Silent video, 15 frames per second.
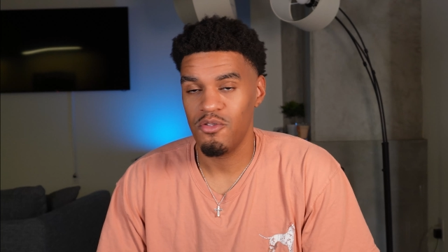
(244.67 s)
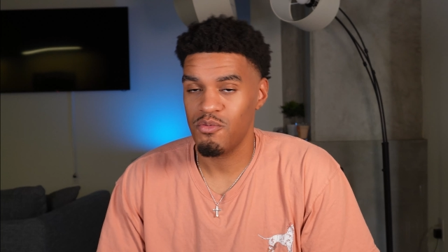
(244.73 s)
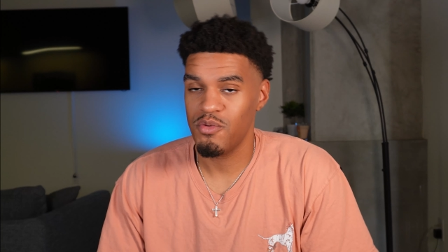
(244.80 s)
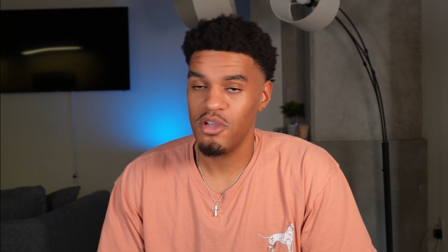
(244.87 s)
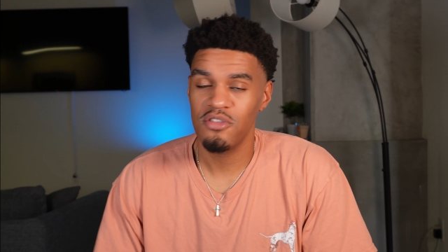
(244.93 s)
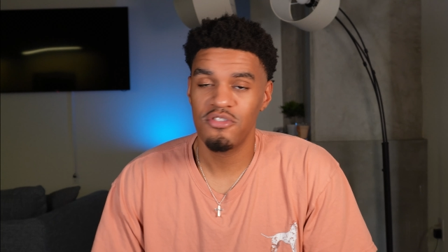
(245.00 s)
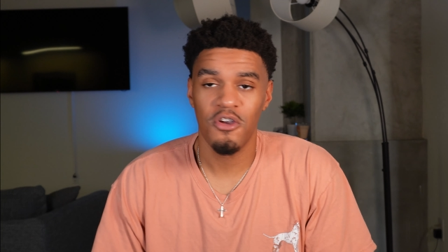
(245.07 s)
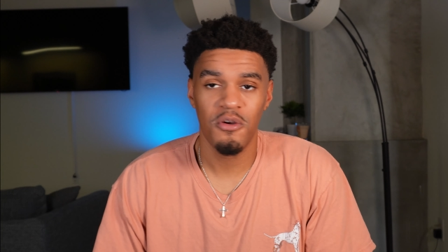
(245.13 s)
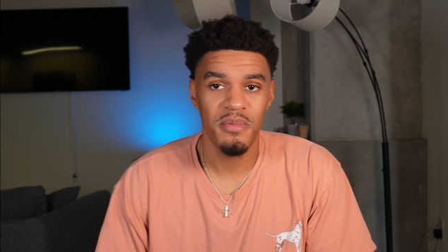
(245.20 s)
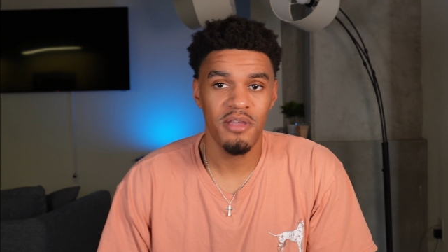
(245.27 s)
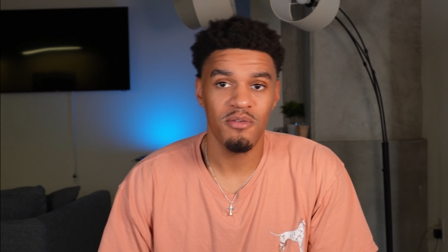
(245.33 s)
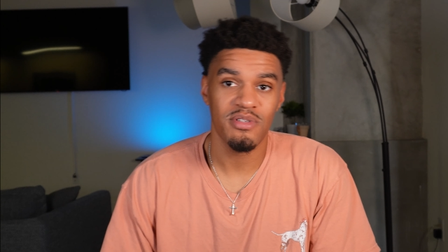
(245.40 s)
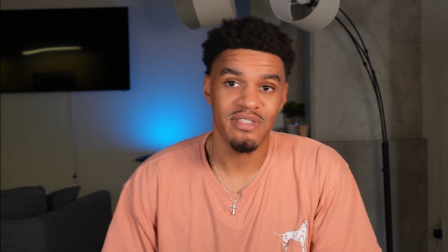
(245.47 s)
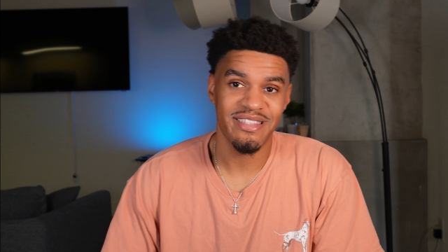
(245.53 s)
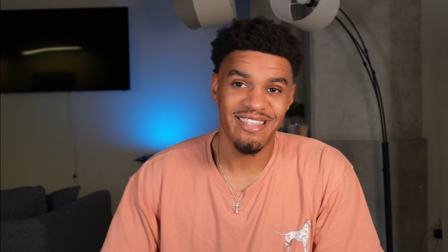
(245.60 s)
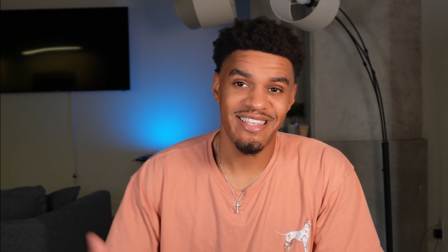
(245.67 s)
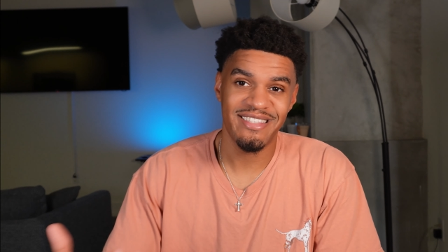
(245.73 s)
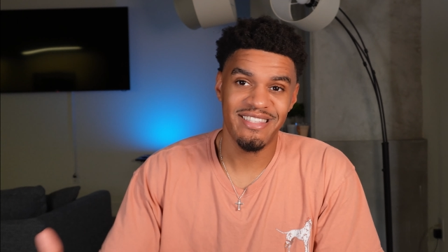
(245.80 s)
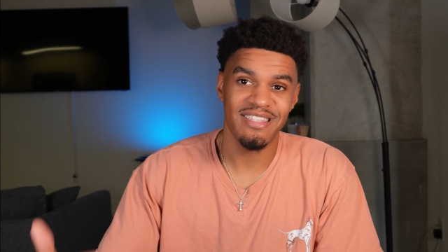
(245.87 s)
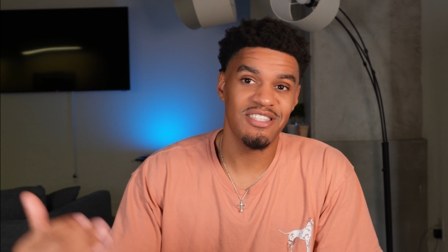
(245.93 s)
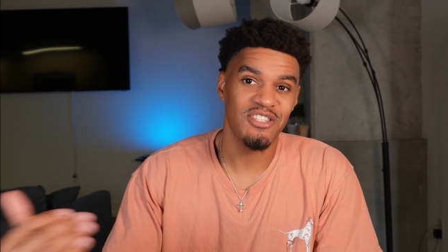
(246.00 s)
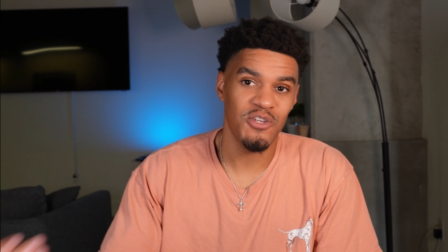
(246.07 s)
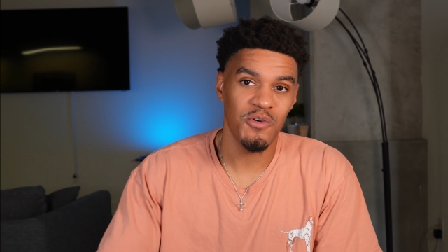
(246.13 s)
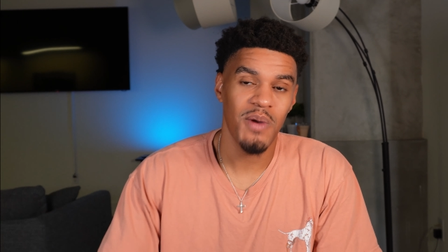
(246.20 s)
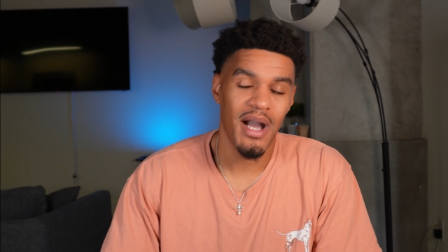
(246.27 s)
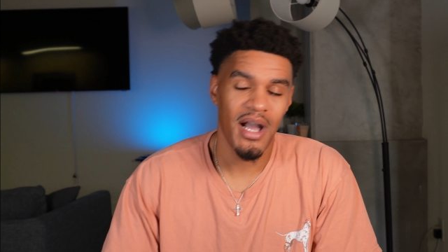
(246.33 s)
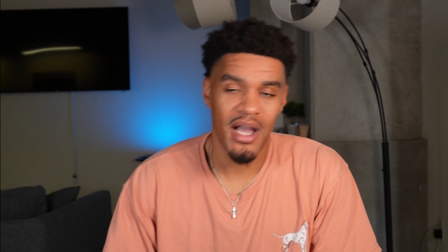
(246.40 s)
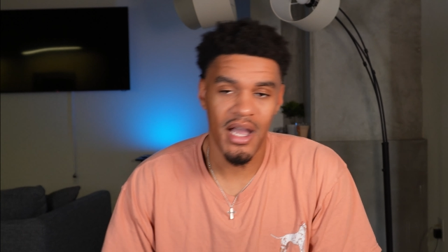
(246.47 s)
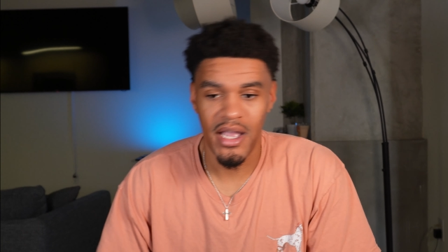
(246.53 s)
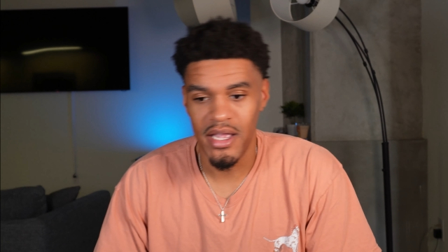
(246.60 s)
the realtor told me it was listed too
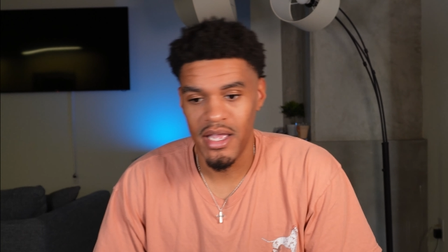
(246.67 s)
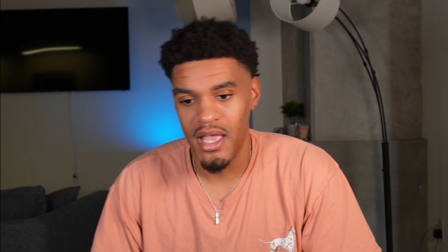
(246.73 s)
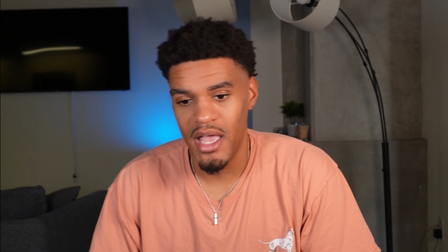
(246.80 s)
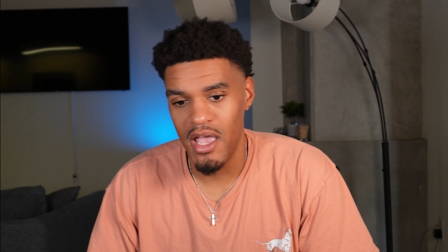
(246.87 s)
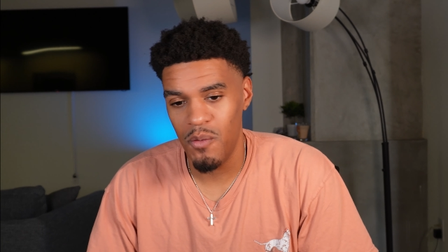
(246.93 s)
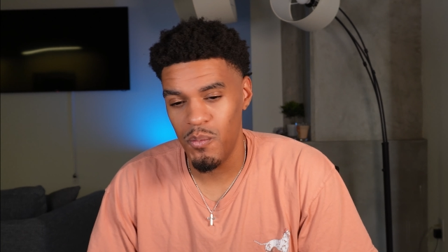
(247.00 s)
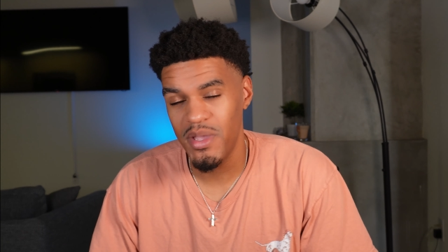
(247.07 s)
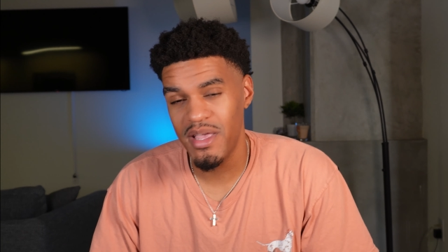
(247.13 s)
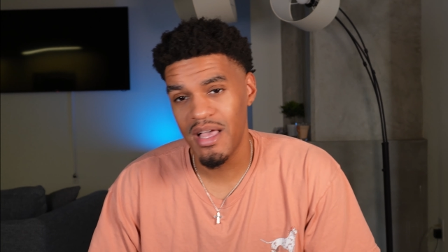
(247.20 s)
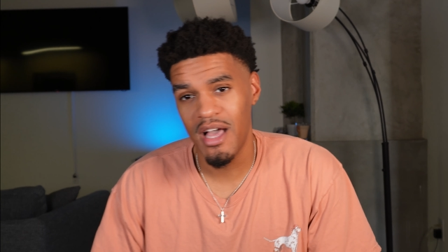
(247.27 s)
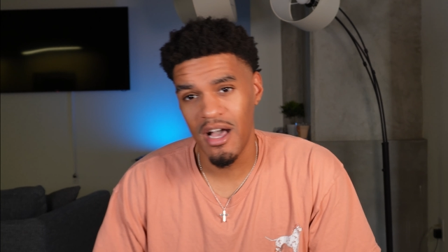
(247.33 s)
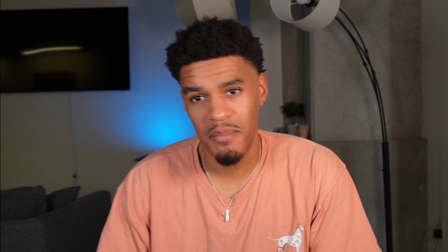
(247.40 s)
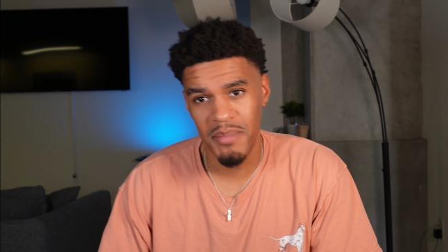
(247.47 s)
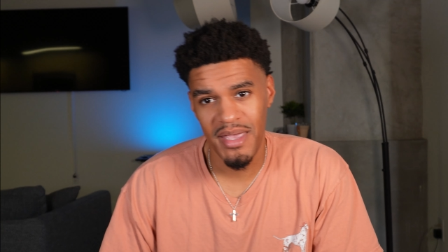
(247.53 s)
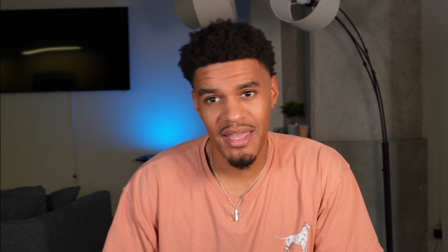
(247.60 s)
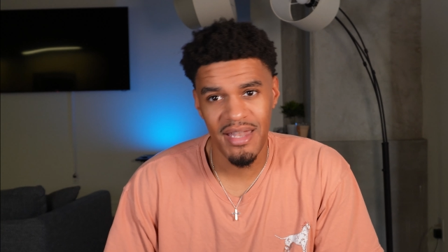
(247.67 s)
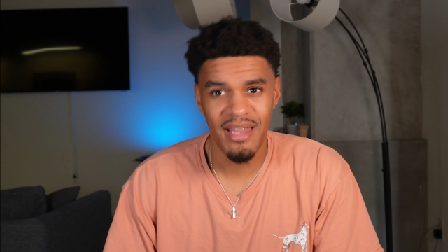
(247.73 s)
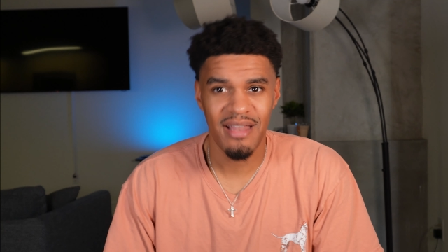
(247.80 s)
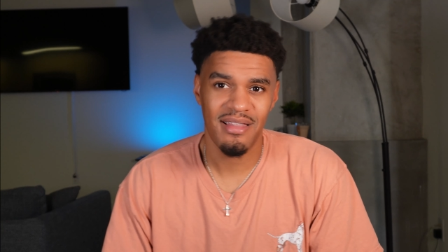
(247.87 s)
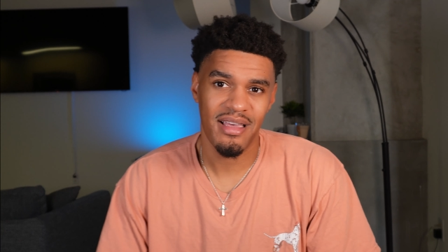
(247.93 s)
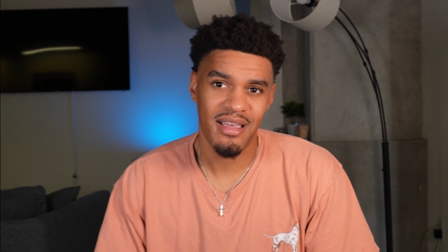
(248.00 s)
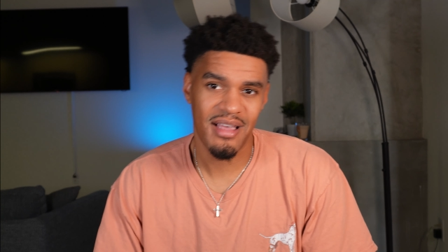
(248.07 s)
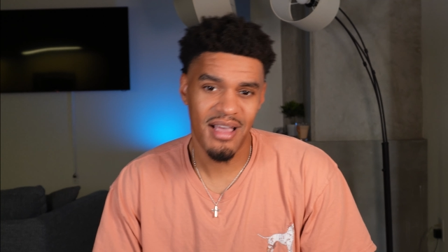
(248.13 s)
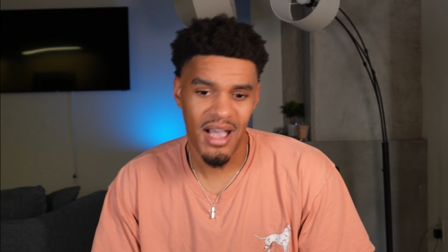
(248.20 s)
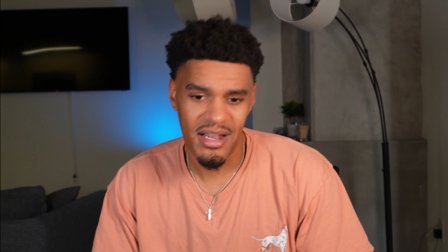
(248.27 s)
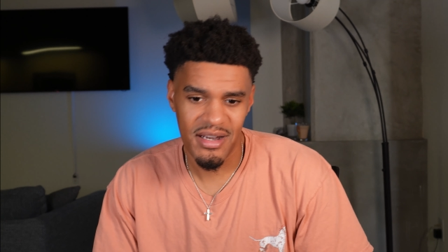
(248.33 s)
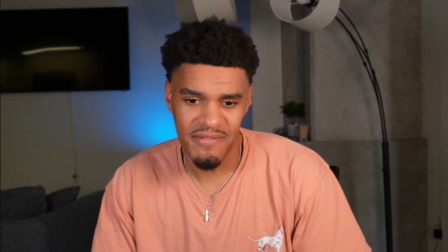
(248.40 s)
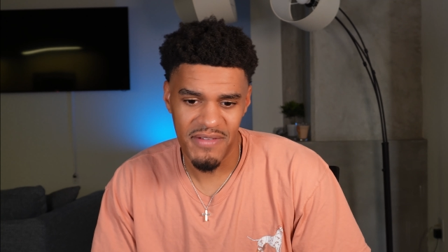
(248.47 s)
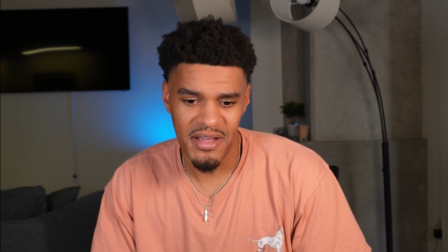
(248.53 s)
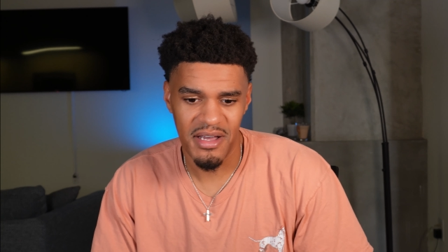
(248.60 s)
high and we can come in at like
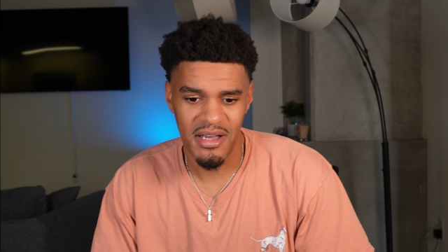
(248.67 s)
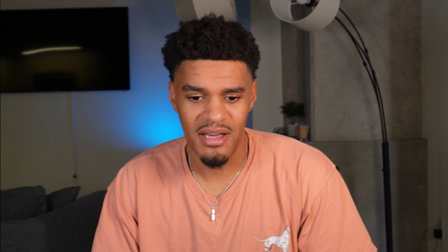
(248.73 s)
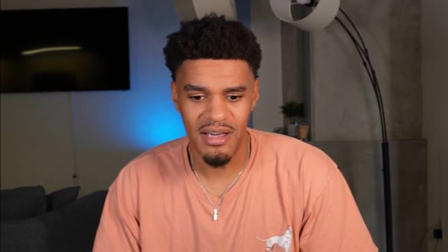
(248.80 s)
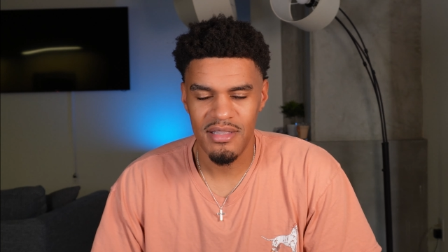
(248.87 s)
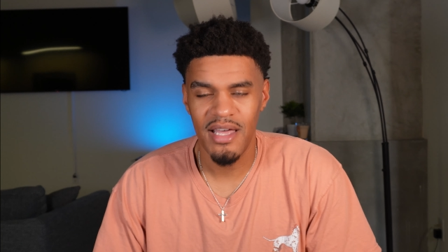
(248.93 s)
kind of a,